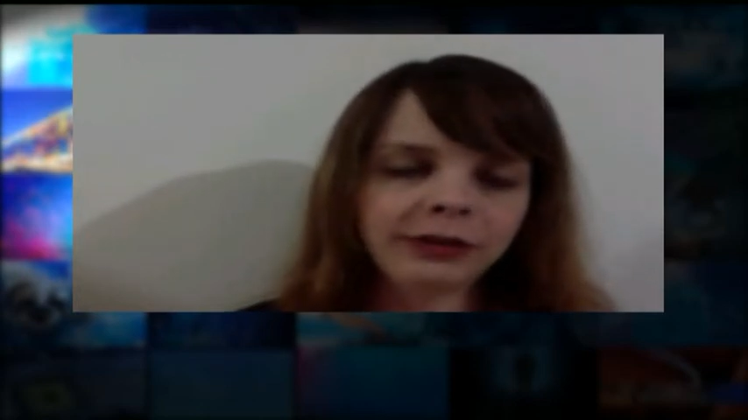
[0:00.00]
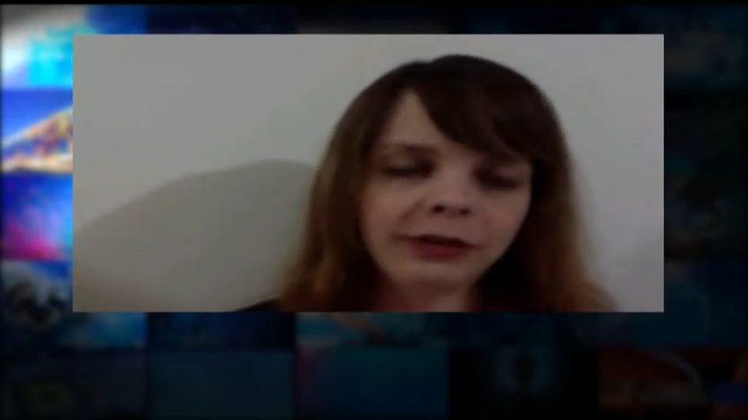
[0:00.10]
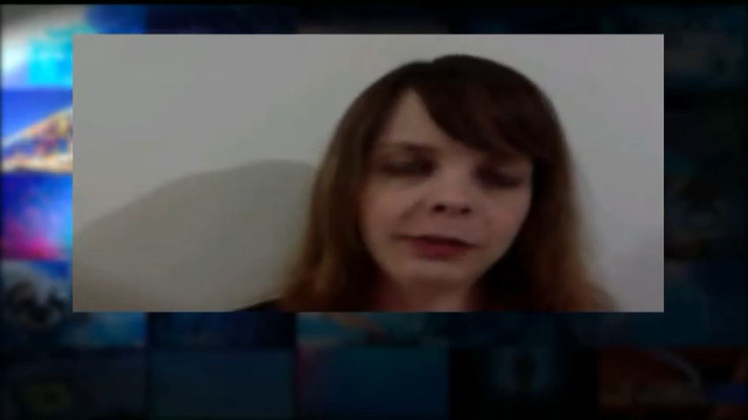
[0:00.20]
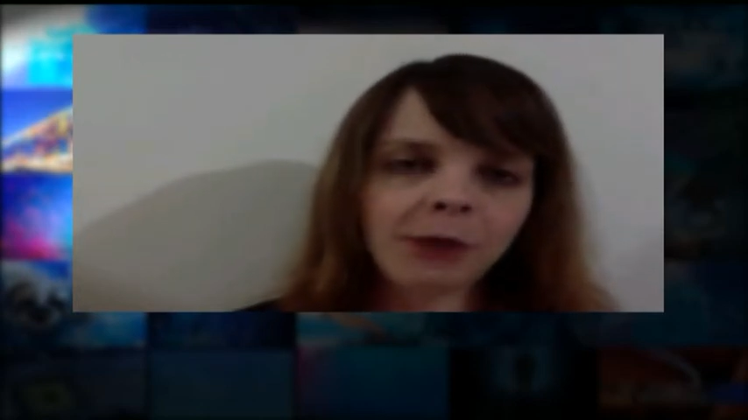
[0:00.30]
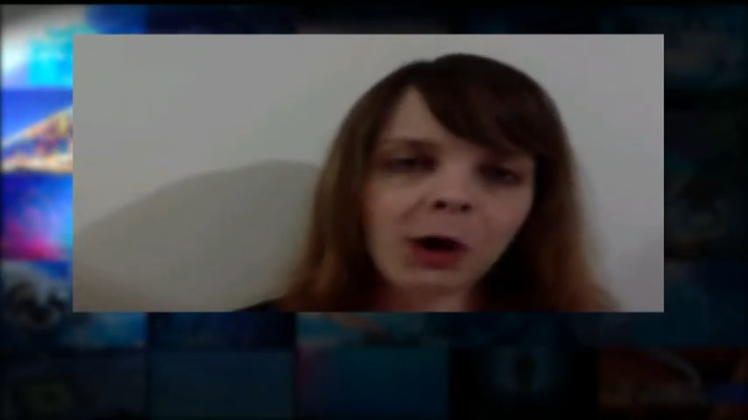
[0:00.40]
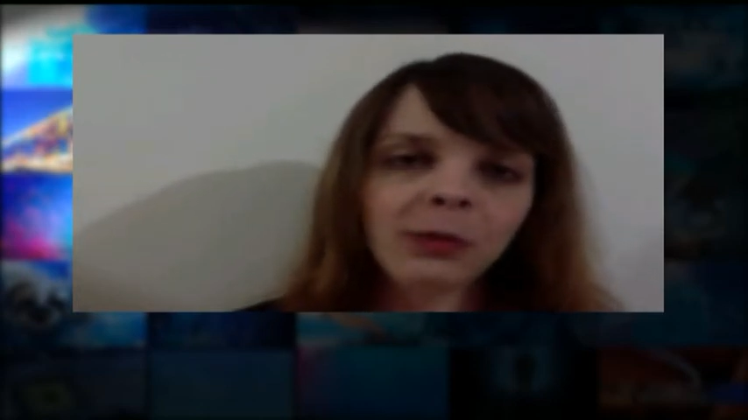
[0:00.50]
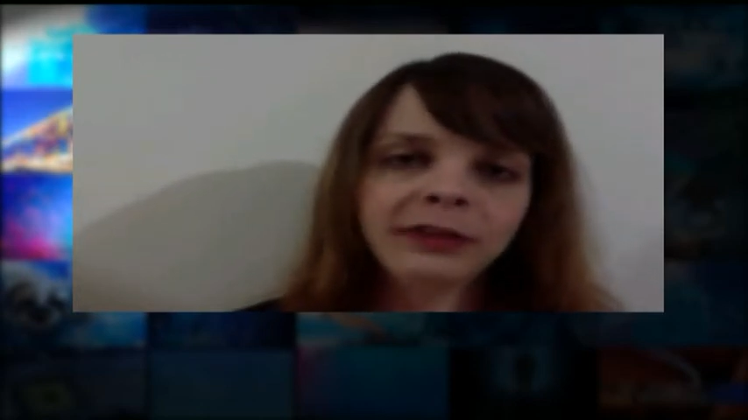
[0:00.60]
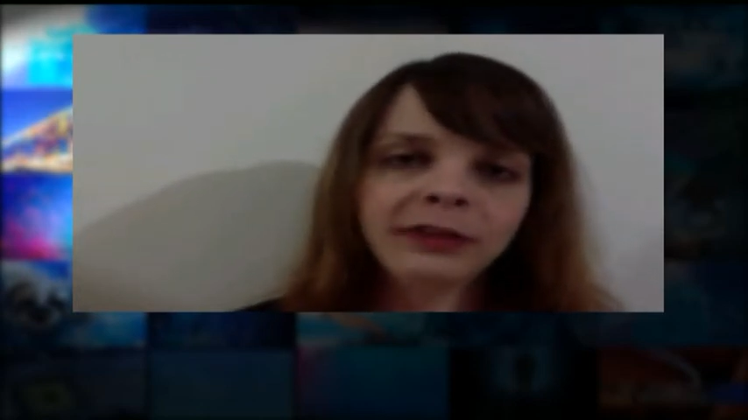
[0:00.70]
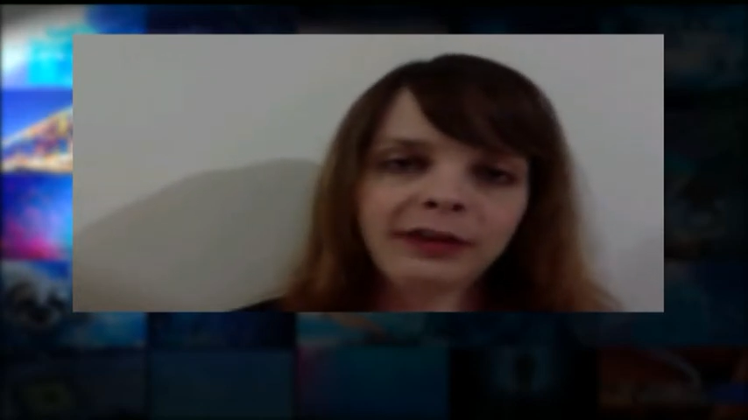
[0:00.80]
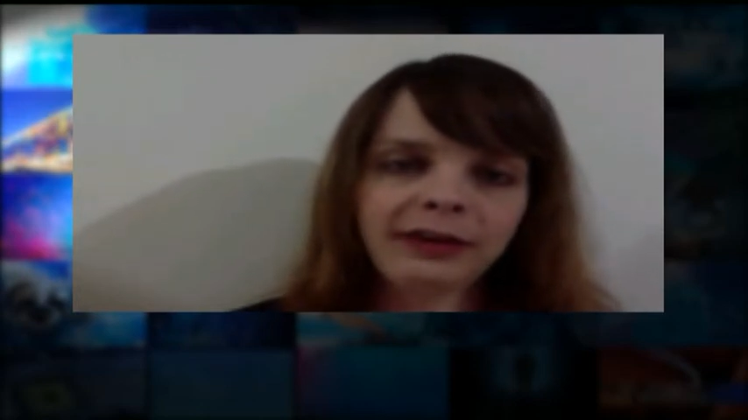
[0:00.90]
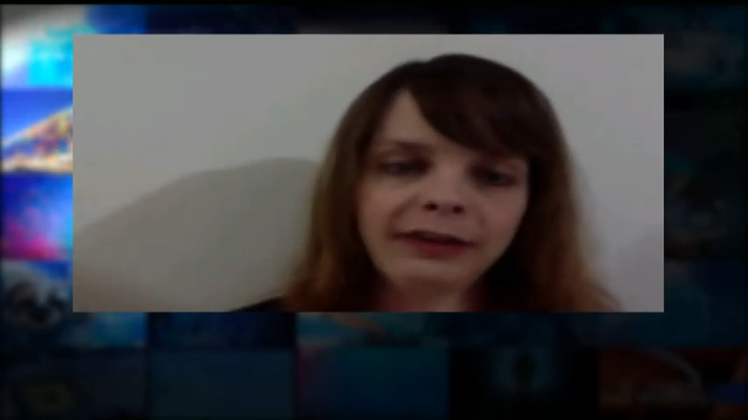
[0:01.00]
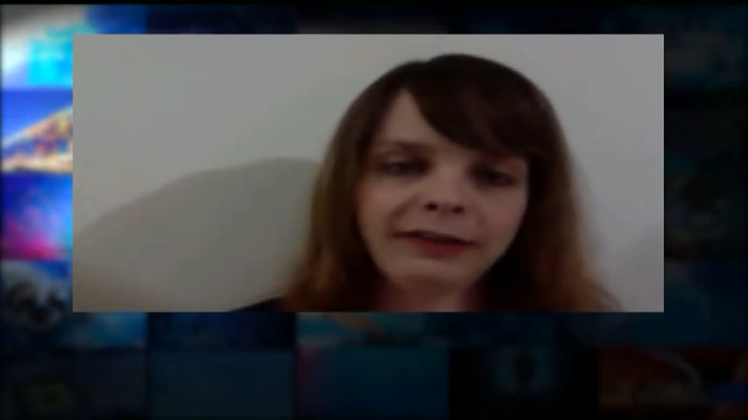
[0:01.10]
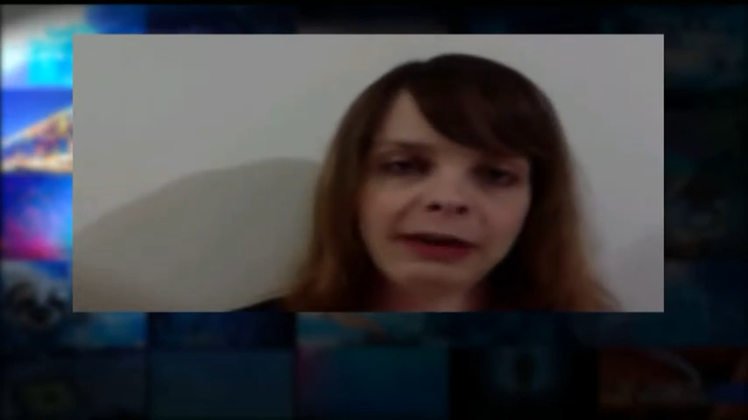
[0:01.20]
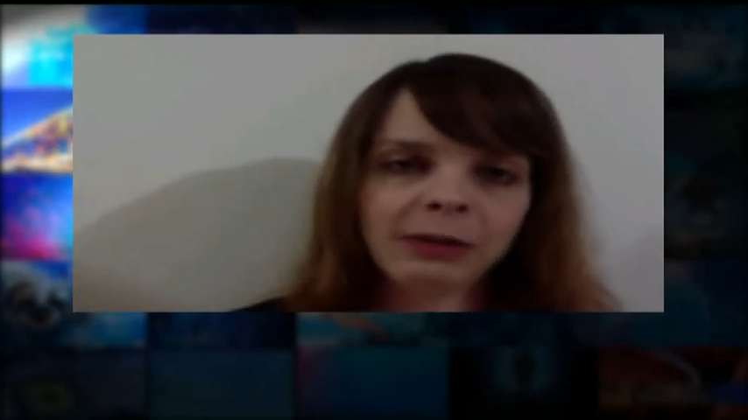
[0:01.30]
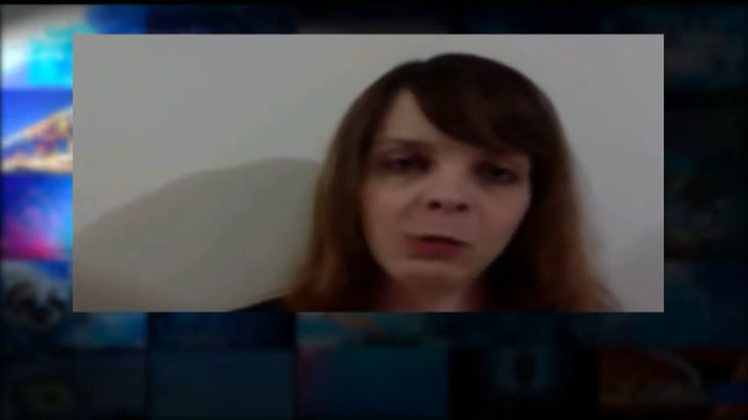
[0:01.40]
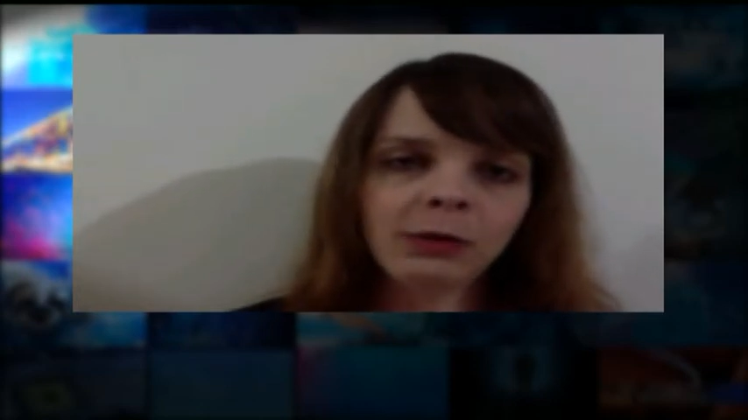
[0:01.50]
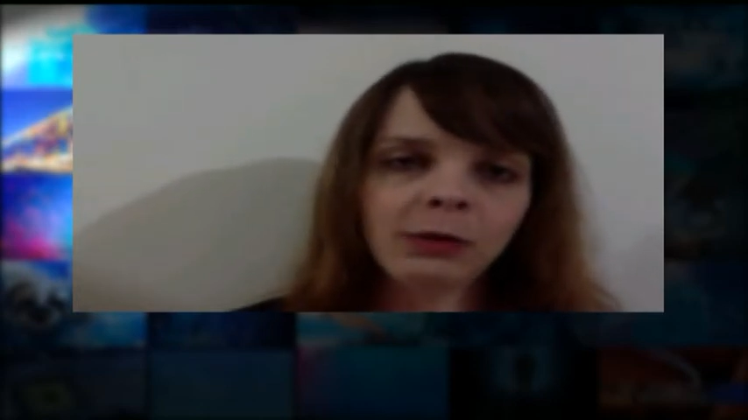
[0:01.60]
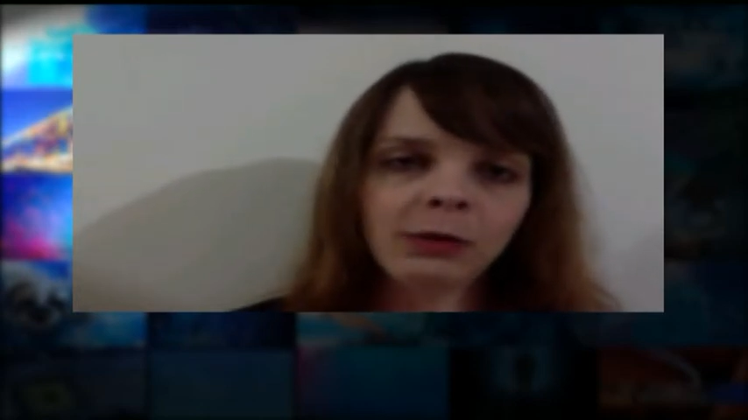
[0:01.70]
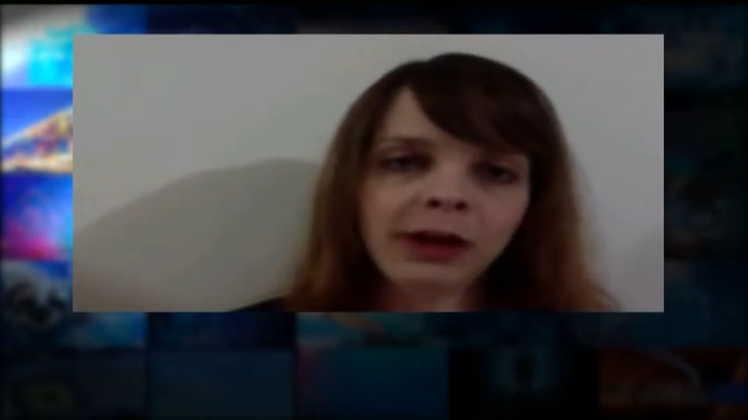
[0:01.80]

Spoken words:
polls and seeing what works.